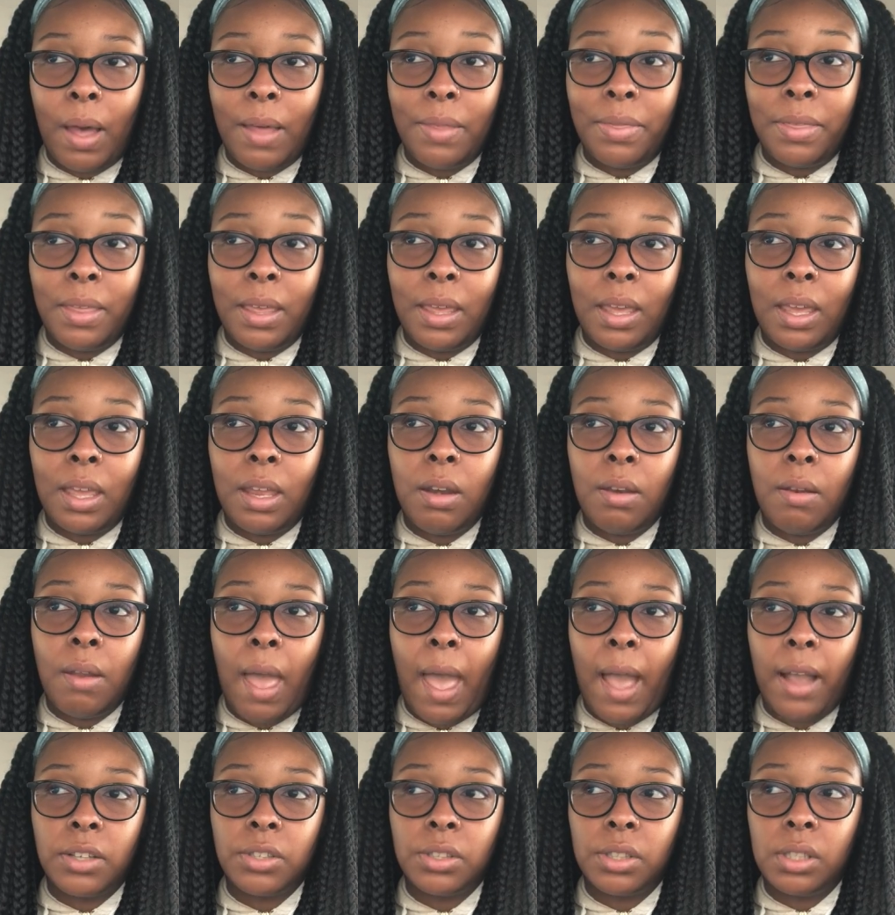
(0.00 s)
think it
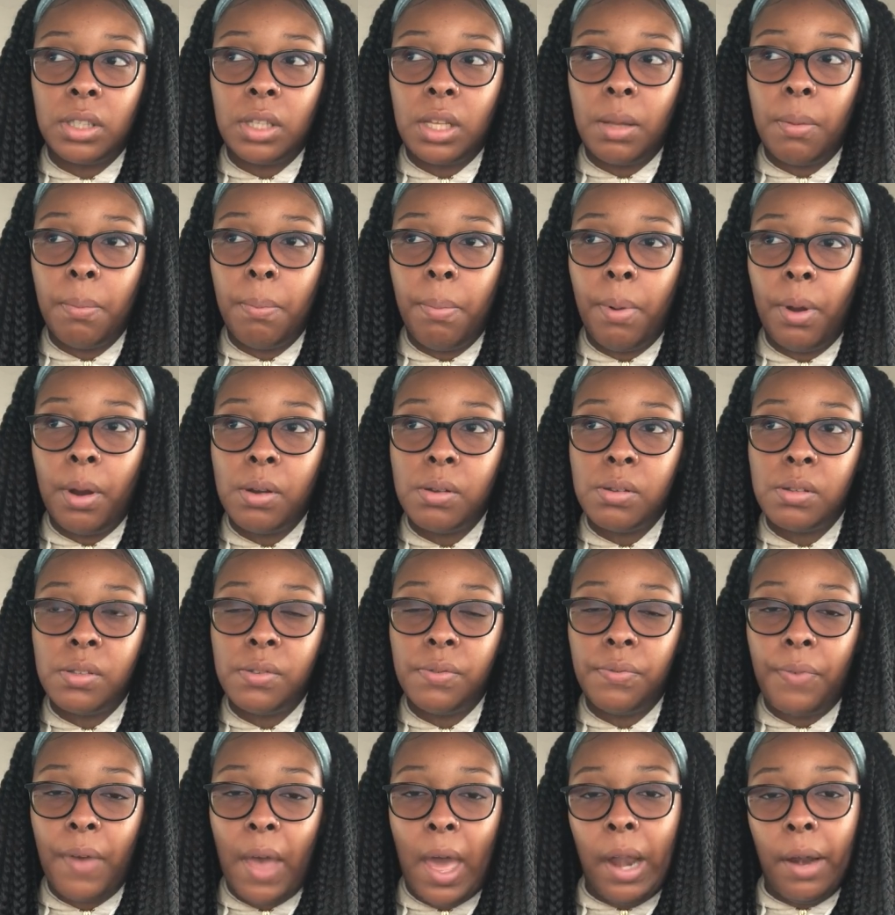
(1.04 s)
actually
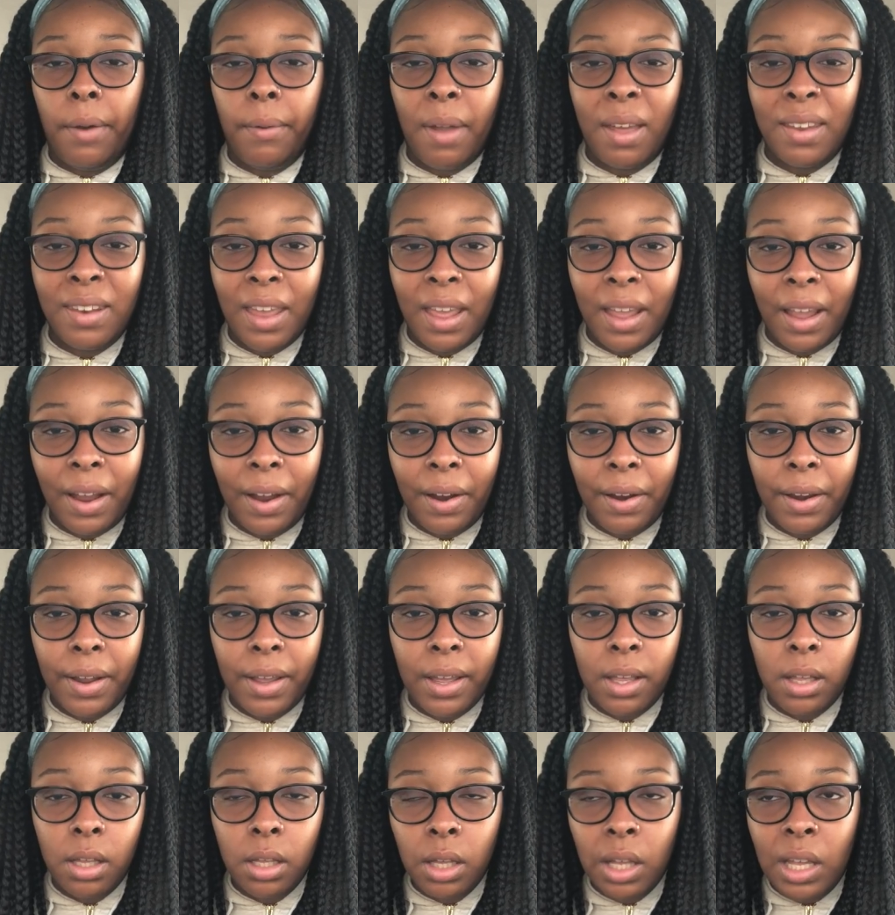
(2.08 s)
burns fat around that
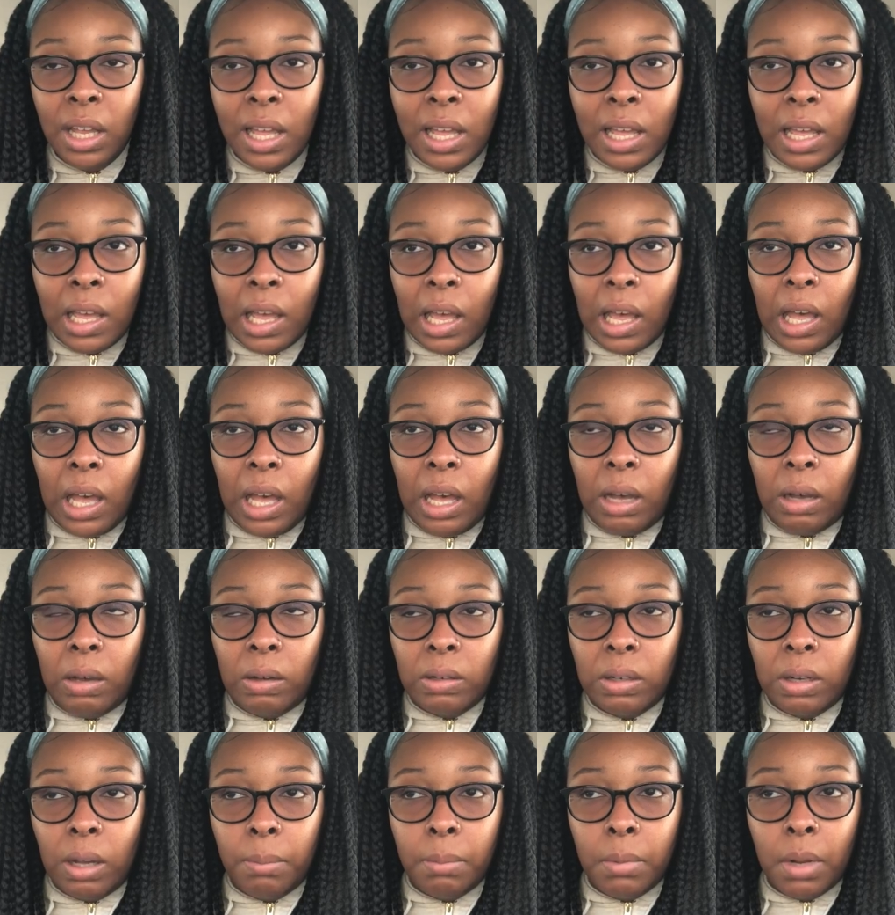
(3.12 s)
area. I
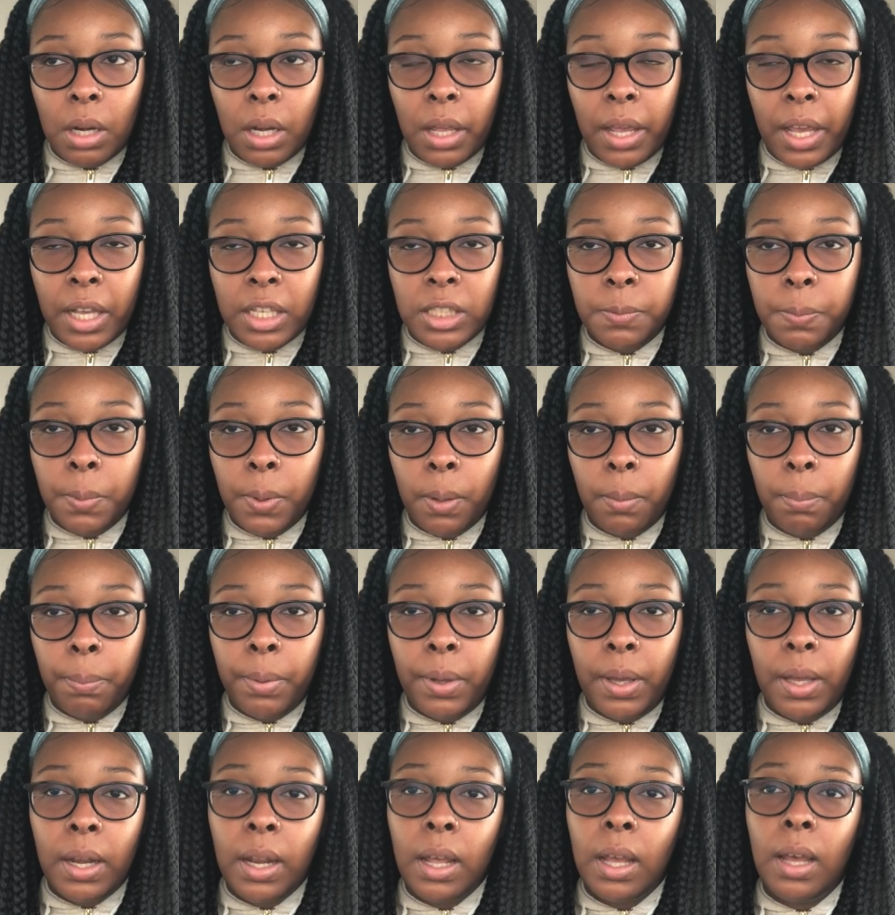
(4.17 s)
don't know, I'm not an expert,
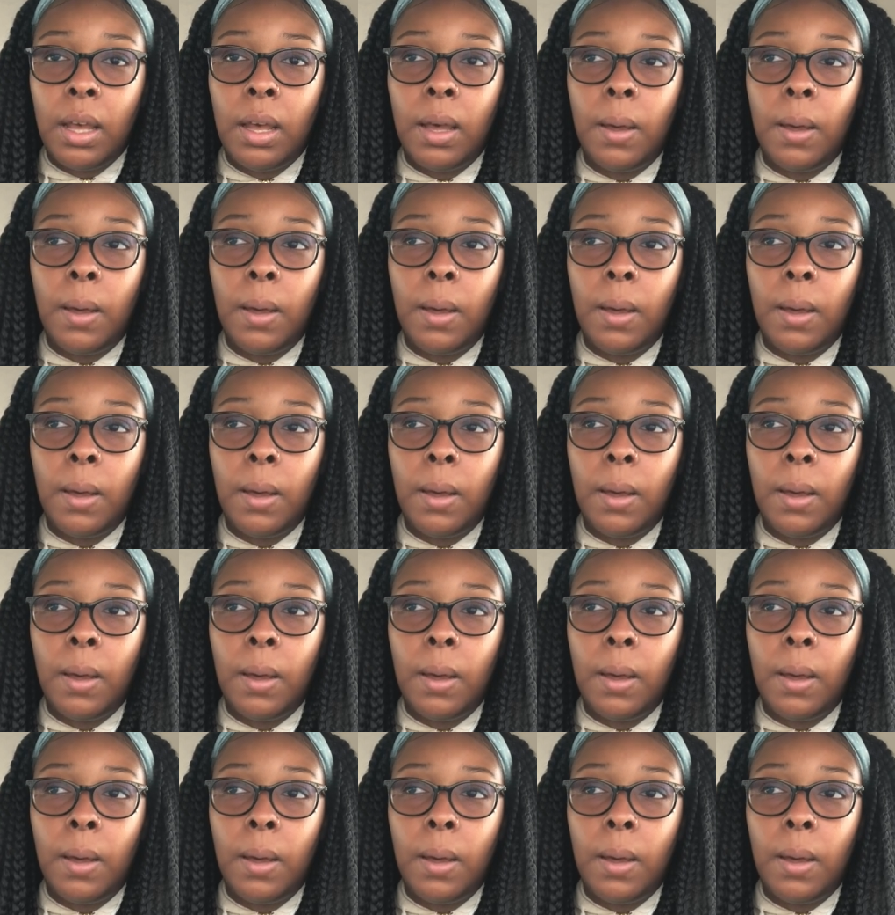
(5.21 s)
but